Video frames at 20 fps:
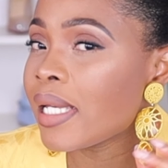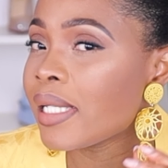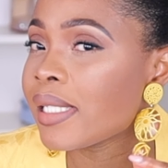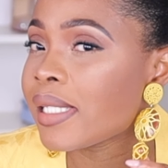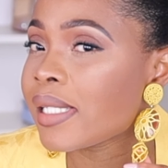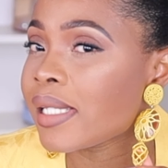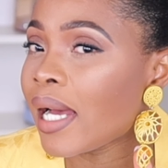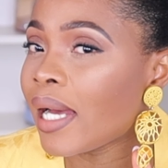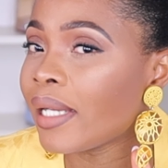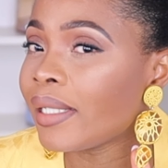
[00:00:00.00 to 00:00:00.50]

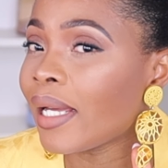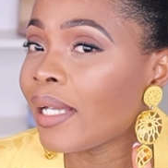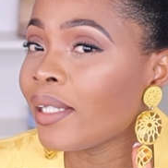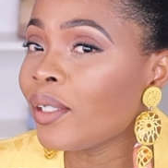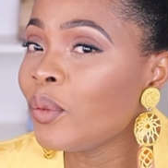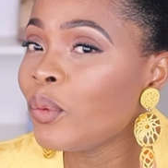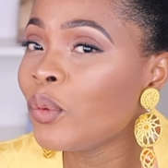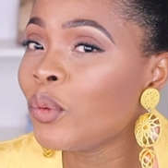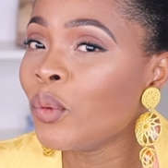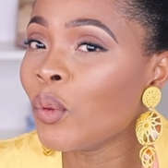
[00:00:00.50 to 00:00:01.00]
inside. I
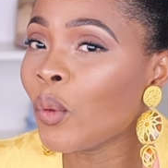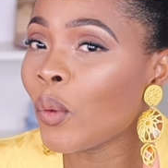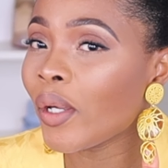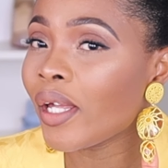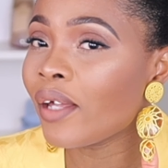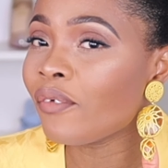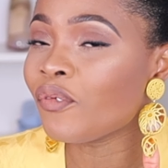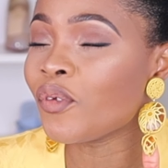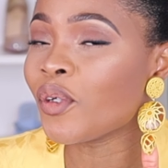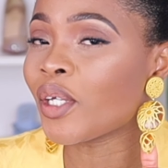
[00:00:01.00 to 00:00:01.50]
don't know
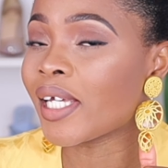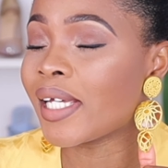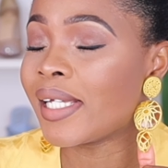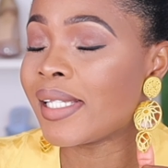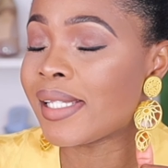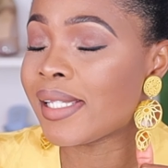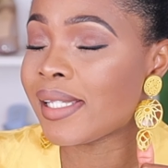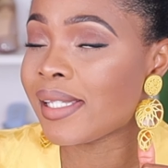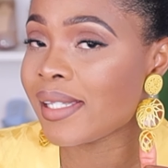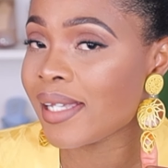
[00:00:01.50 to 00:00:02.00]
if you
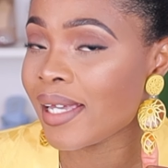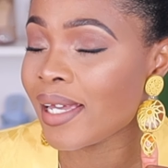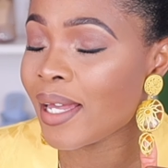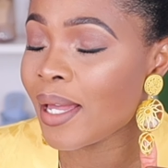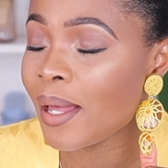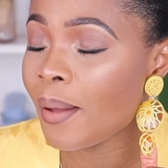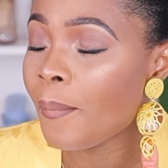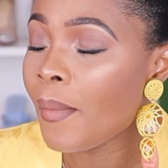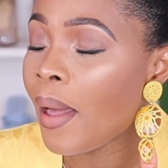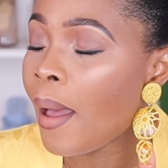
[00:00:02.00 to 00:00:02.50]
can see
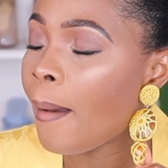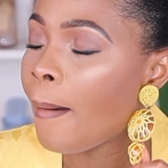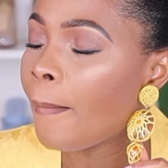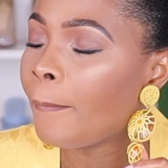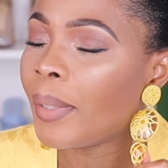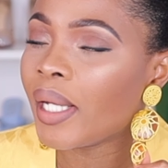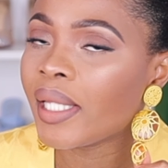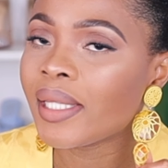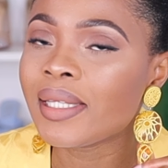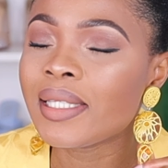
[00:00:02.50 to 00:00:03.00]
it,
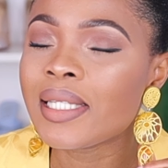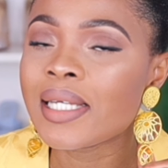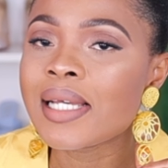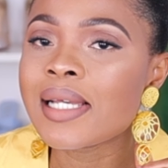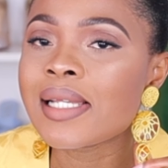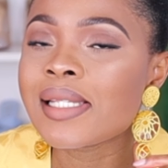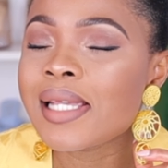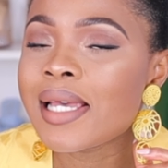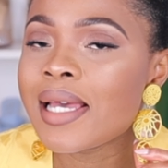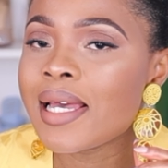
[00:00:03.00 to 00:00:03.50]
but
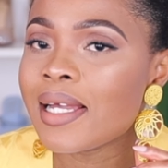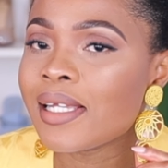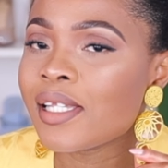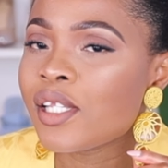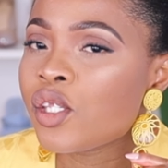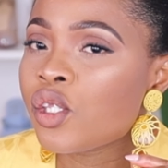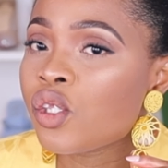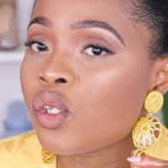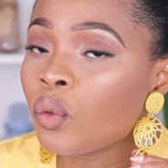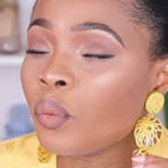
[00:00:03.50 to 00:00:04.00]
this
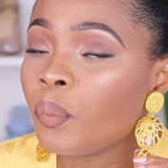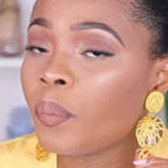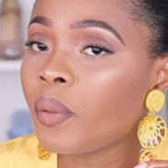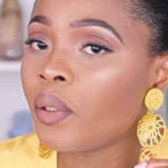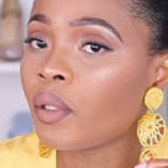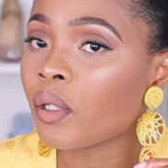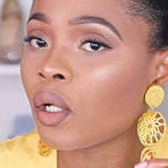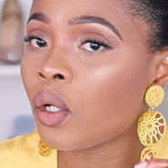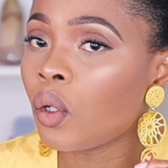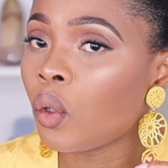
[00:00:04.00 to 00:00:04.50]
is
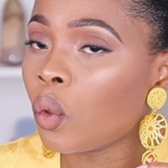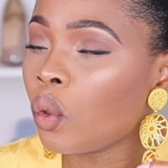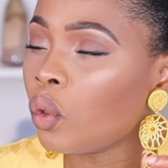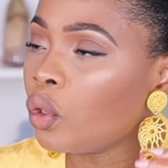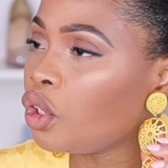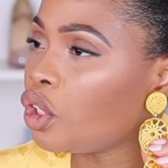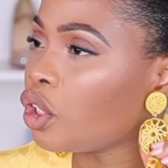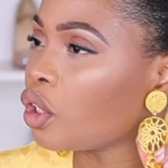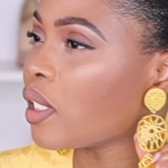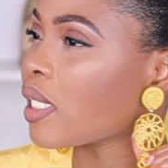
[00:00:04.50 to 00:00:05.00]
super
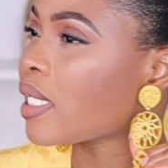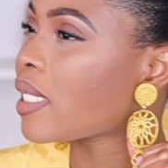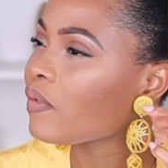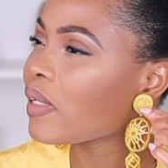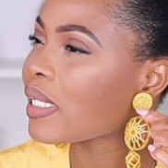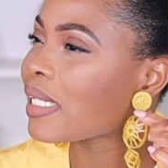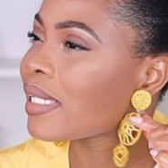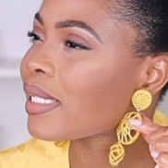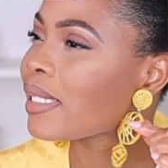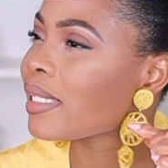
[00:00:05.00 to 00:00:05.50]
gorgeous.
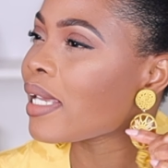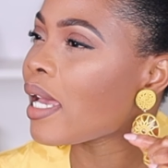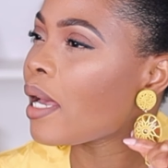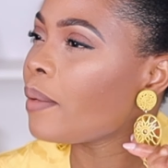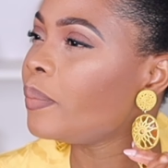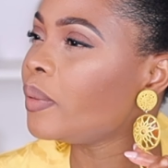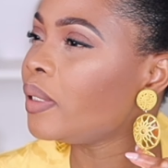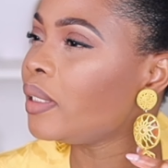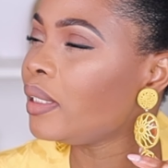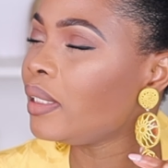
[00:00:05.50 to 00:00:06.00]
First
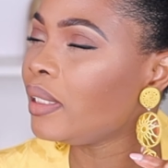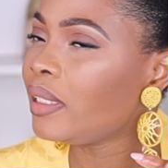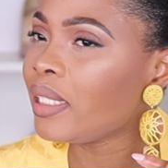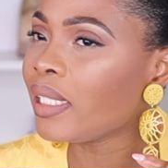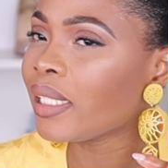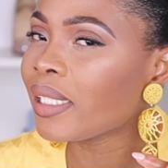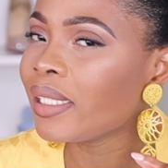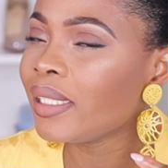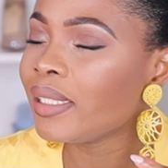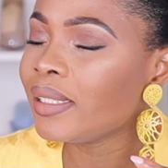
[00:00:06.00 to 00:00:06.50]
steps
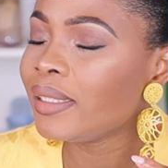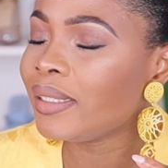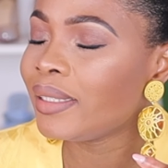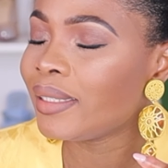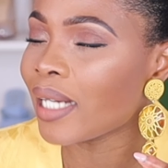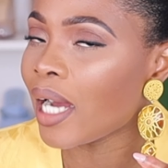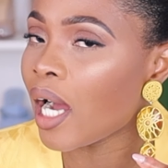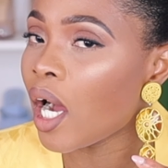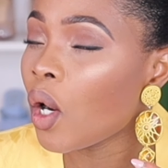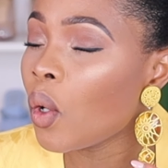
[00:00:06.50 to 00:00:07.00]
dinkling
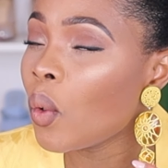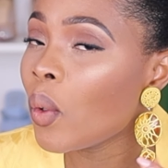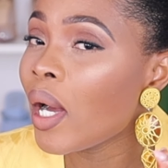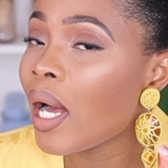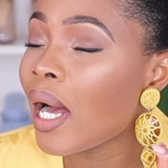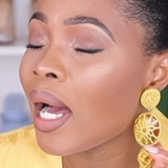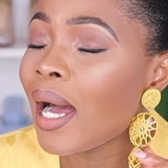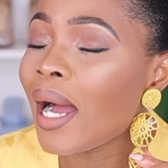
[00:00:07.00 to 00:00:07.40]
down.